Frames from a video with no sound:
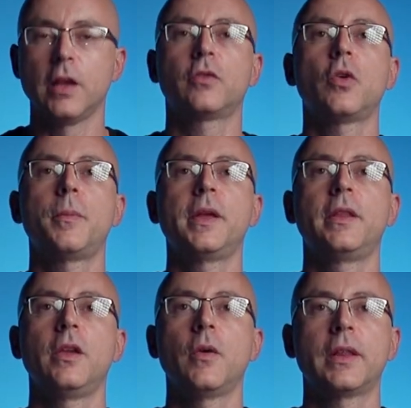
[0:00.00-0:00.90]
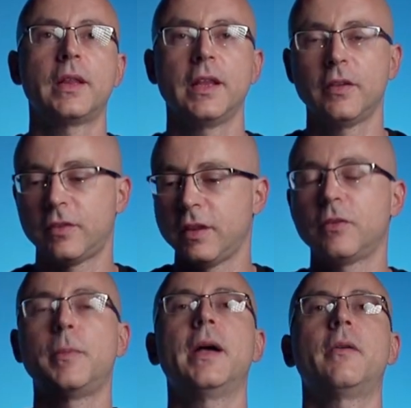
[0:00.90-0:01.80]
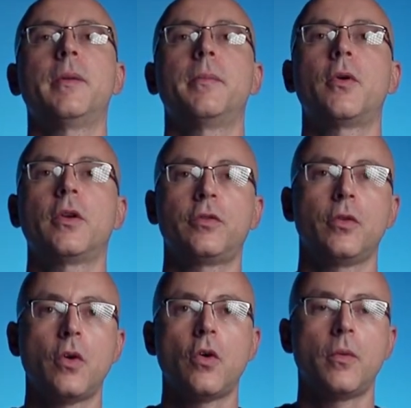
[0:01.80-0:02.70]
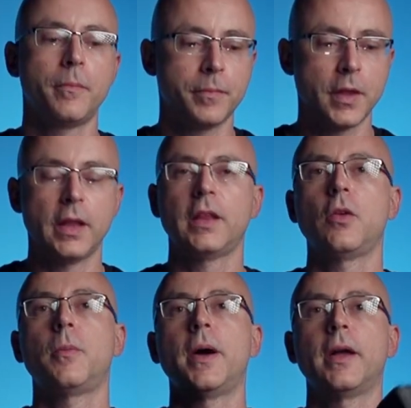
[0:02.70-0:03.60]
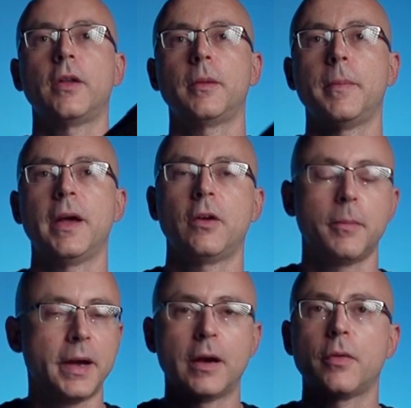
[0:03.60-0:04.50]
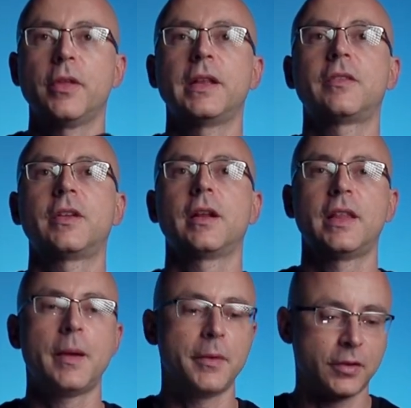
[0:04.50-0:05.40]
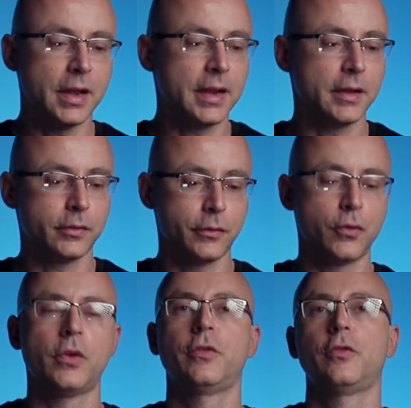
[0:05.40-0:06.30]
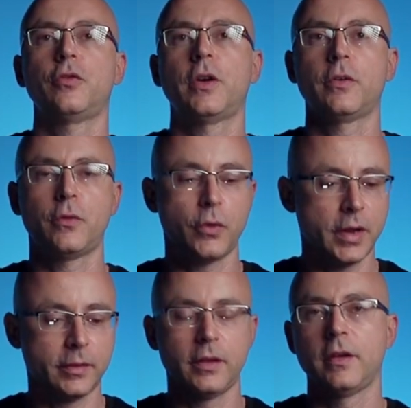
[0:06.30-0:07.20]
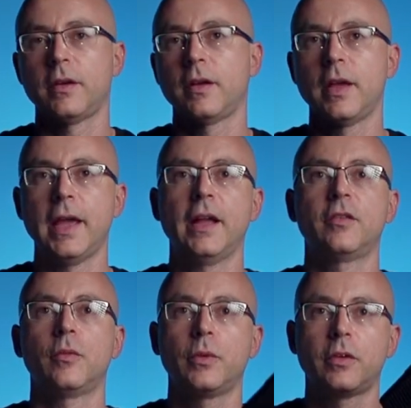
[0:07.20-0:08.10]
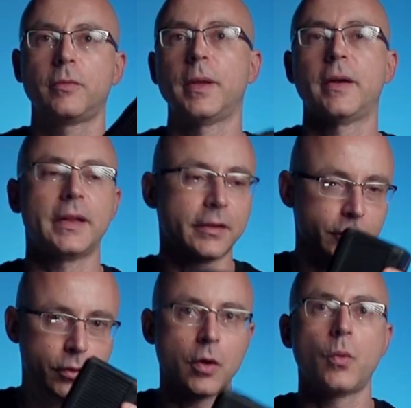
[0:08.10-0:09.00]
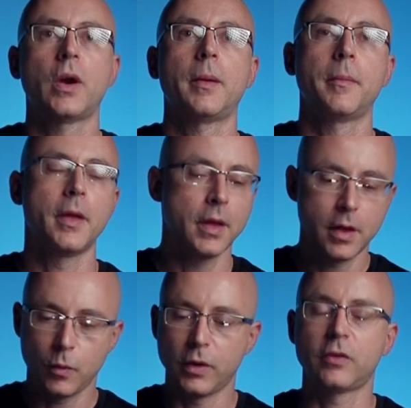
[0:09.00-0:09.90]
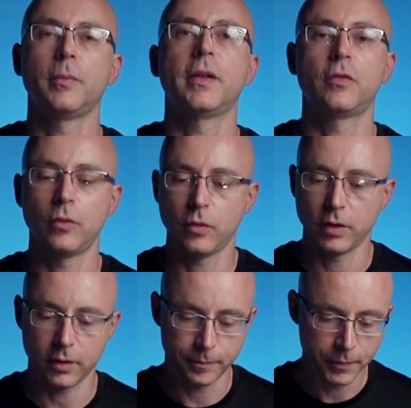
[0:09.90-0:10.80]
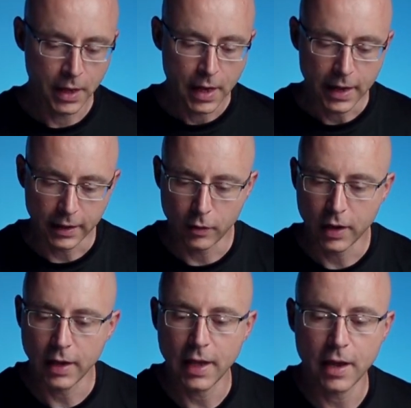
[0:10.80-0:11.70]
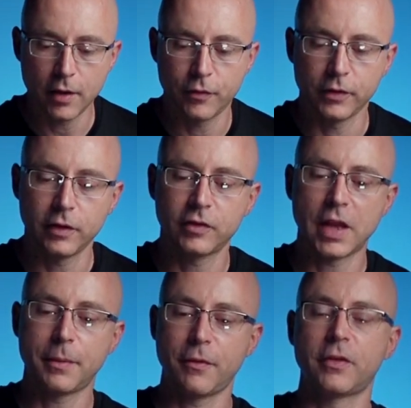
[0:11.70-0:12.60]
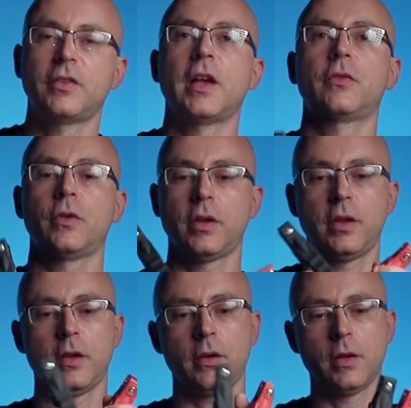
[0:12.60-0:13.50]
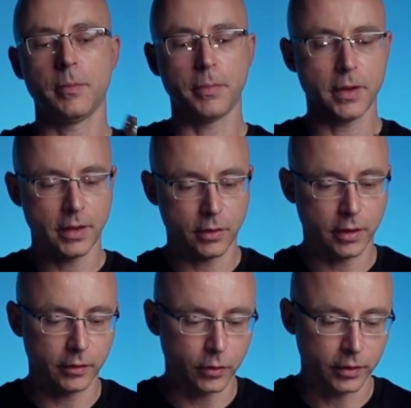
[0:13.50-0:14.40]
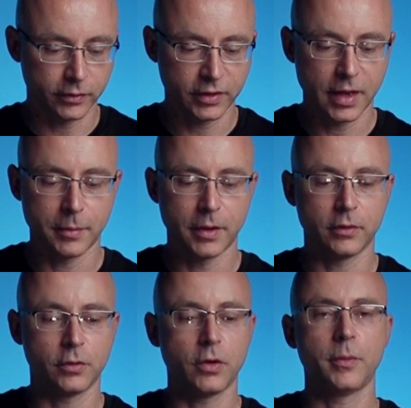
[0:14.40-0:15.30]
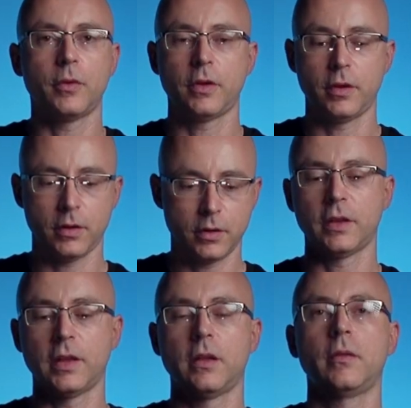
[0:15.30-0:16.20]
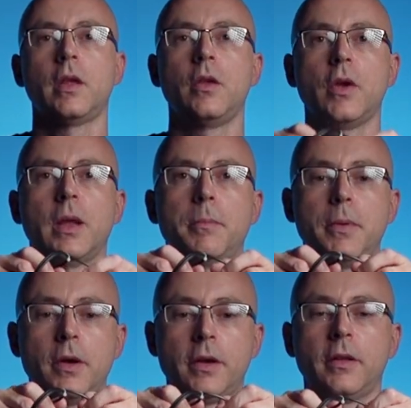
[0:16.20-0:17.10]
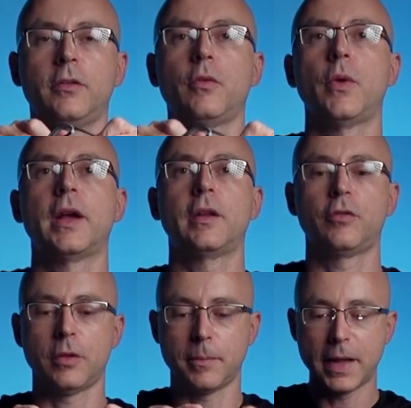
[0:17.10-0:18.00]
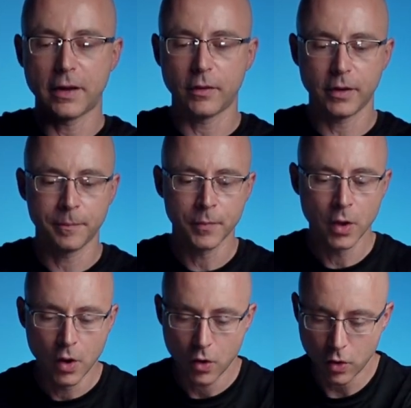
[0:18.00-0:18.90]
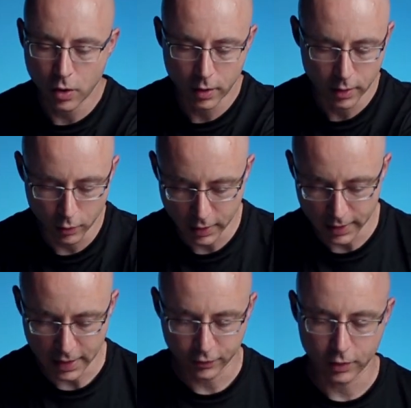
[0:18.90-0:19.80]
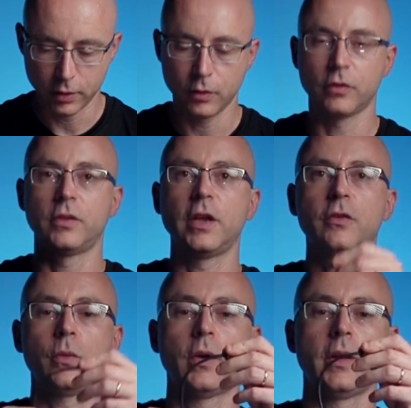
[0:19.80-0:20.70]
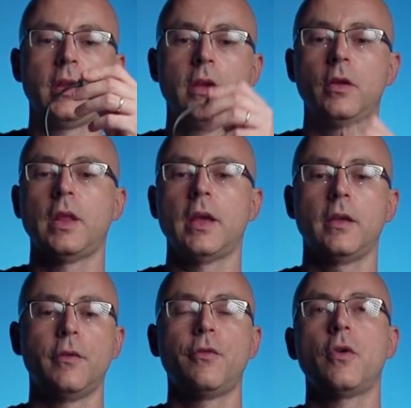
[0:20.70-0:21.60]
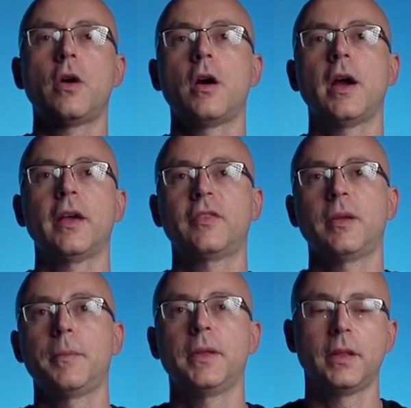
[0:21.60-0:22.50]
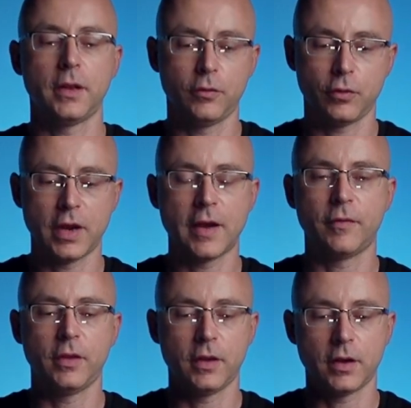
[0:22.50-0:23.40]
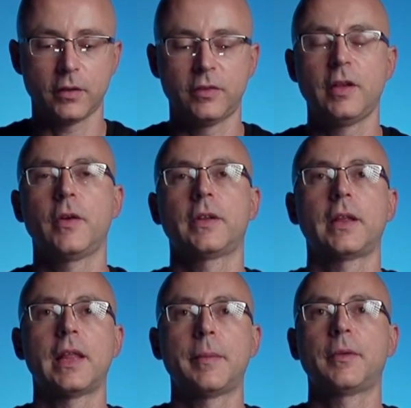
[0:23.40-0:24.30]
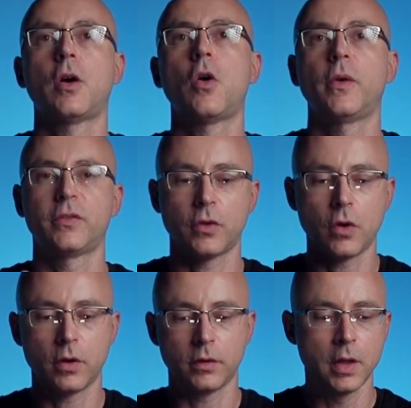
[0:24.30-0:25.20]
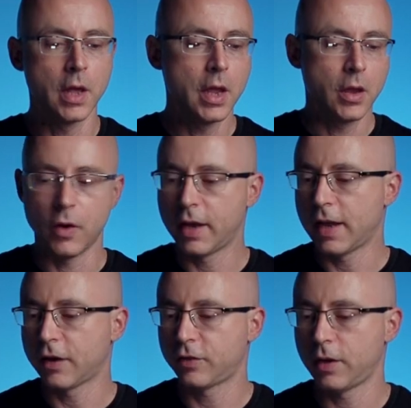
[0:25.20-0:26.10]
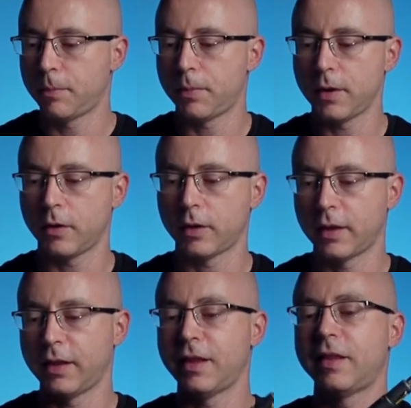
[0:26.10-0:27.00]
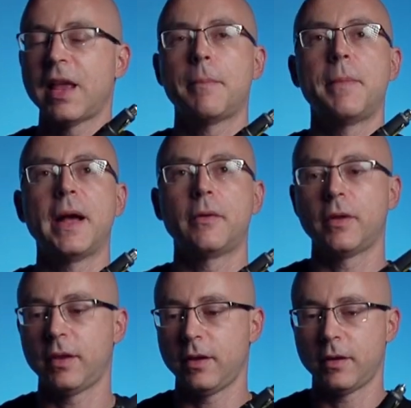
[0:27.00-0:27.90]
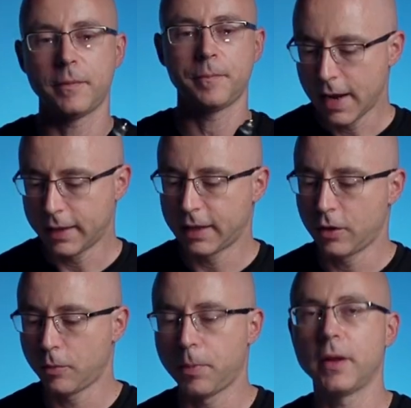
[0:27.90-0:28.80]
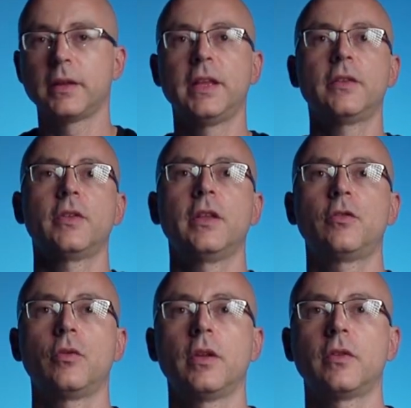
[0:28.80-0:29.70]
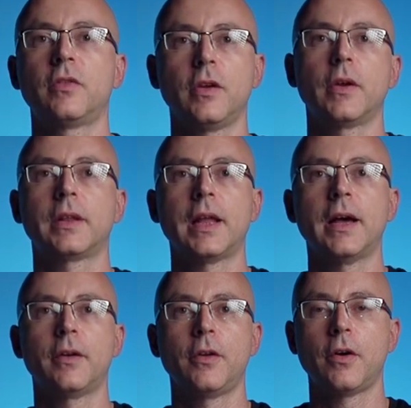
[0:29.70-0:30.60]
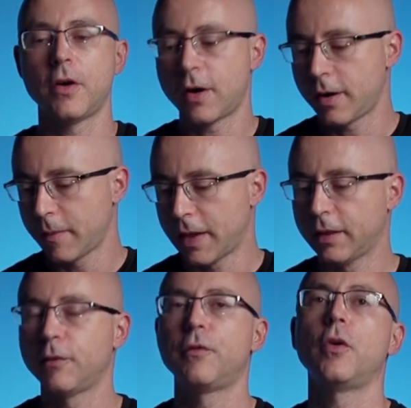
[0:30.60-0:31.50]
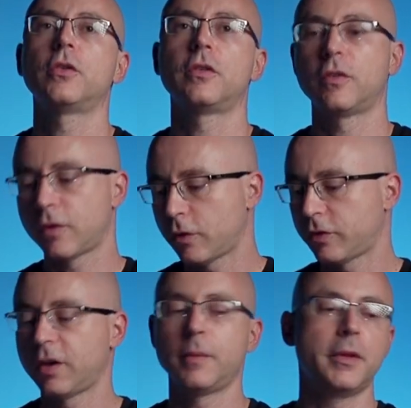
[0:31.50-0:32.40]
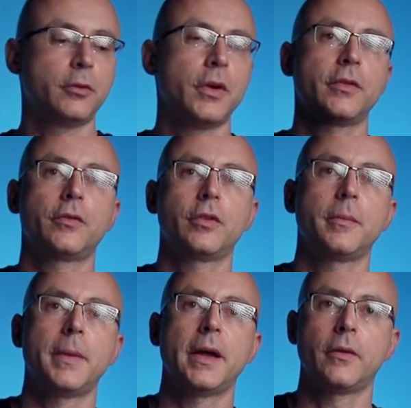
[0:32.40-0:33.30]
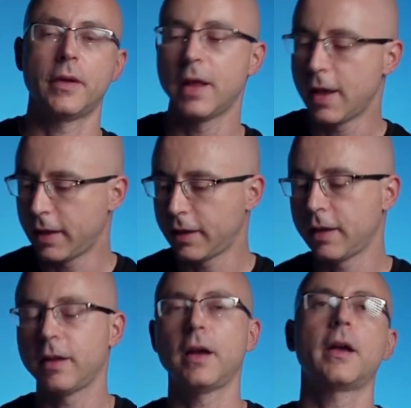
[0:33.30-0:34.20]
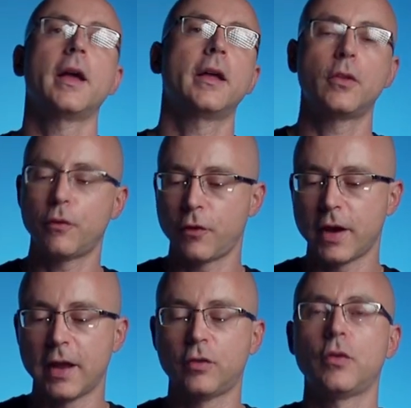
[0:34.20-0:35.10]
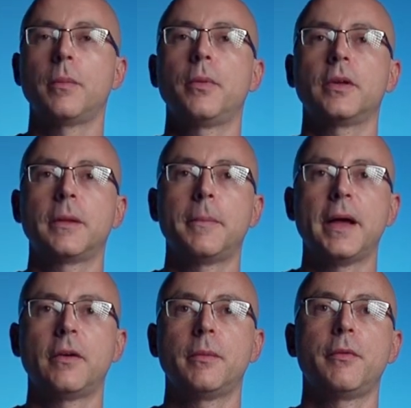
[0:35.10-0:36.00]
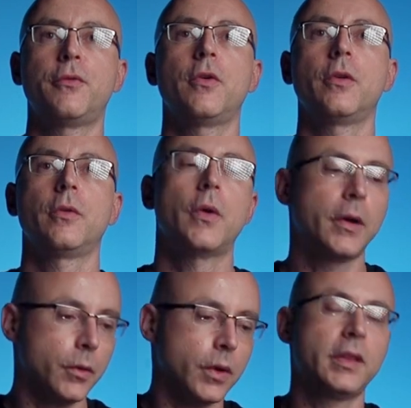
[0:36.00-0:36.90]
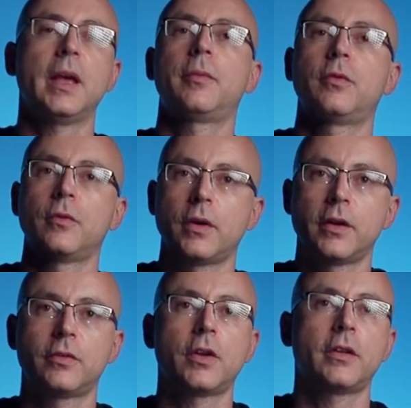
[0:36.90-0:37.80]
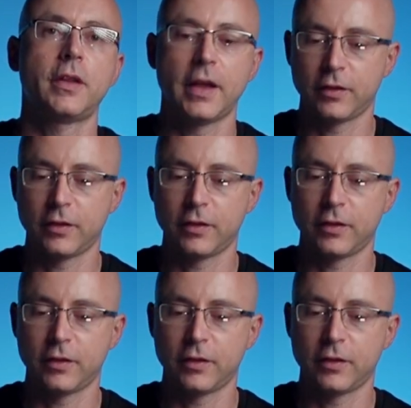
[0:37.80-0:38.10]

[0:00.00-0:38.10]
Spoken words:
it's no big deal. At least this battery brought you home, and then you buy another battery, but I don't think that's gonna damage, unless of course you try to crank the engine with this battery. That's not what it's meant to do here. And then you can have this type of accessory here, plug in on the same terminal here, and then you can plug it directly to the battery, or you can actually use this one here, that if your car has the ability to have the cigarette adapter always on, you can actually plug on the D-tap battery here, and then you plug this into the cigarette lighter in your car, and the voltage is also going to be transferred to the battery. And then don't forget to unplug the battery before you attempt to start the